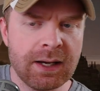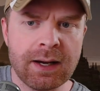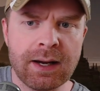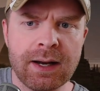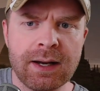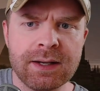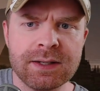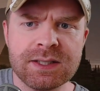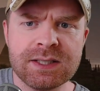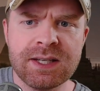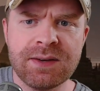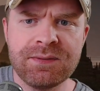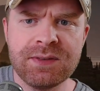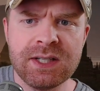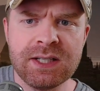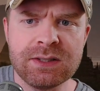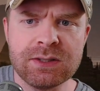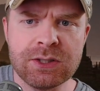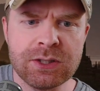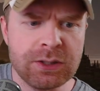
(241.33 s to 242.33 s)
Uh,
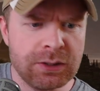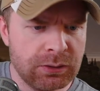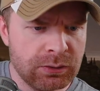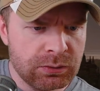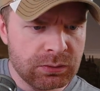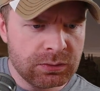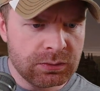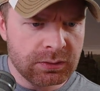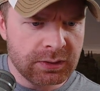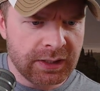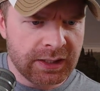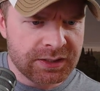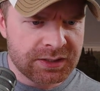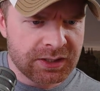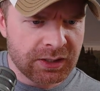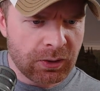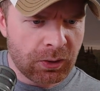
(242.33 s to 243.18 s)
72? Is it